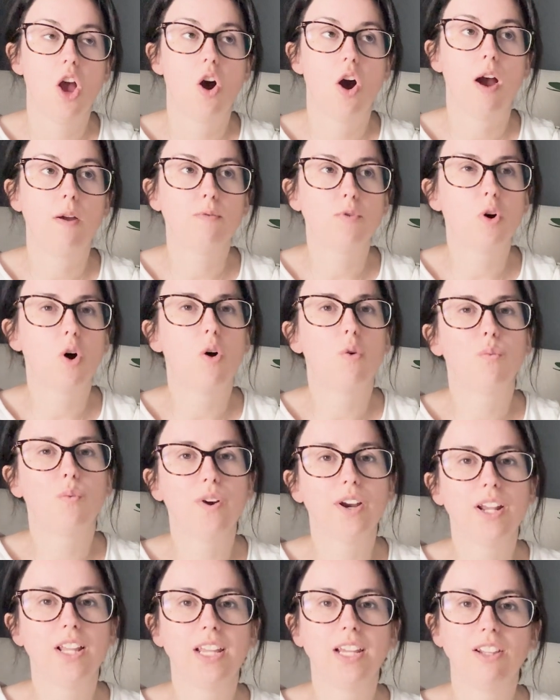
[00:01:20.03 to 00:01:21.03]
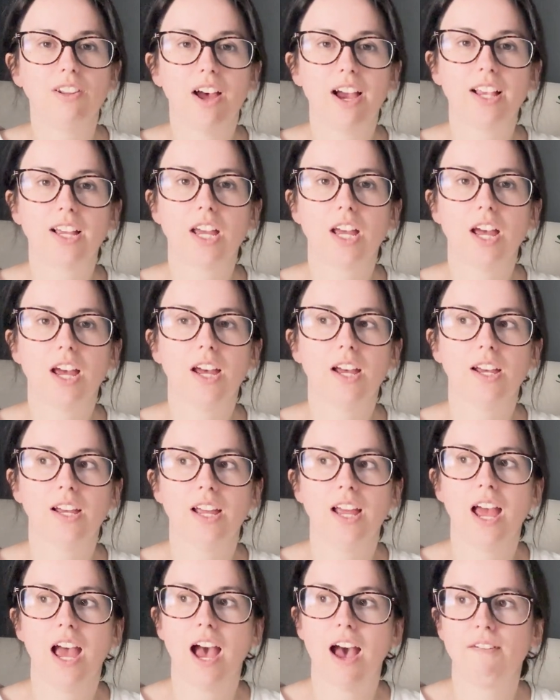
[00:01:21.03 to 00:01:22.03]
I'm not really like a
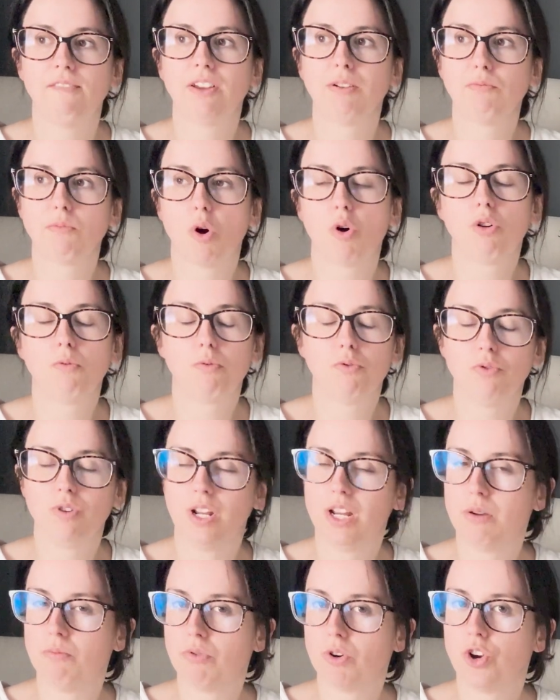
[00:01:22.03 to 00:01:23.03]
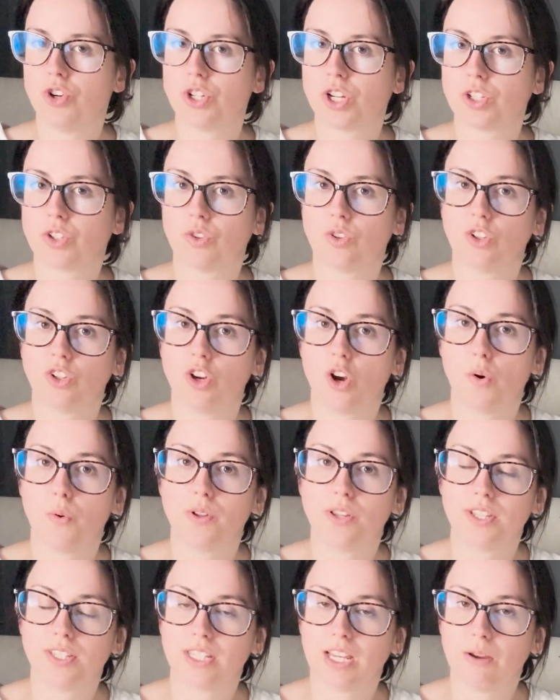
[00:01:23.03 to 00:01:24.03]
having multiple knitting projects on the go
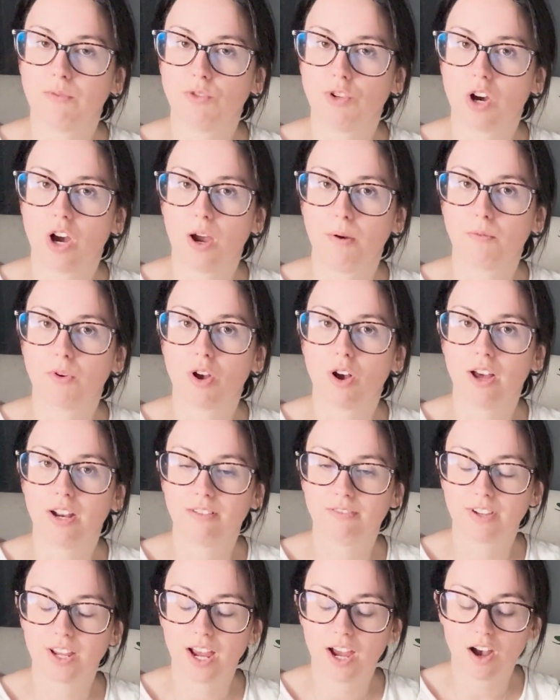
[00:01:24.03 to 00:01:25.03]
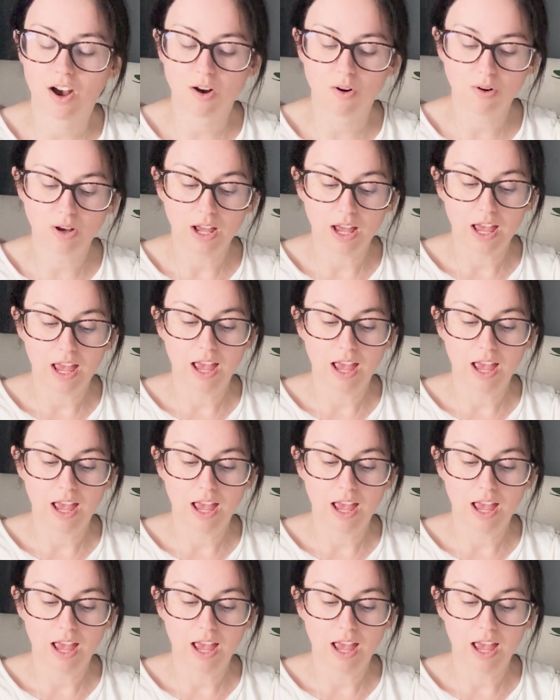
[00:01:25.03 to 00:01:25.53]
at the same time kind of gal.